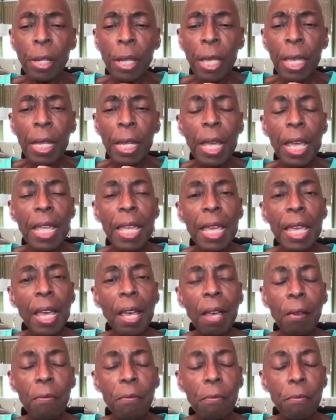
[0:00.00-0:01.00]
and I
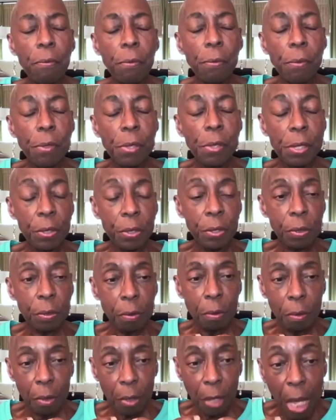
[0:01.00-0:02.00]
have this
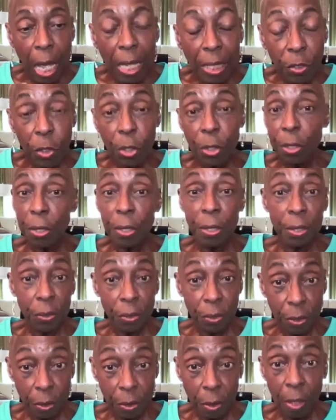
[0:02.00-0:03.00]

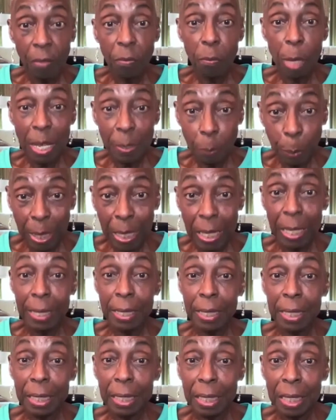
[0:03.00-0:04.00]
consciousness of my
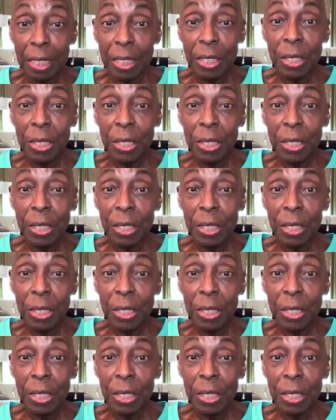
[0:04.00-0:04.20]
body,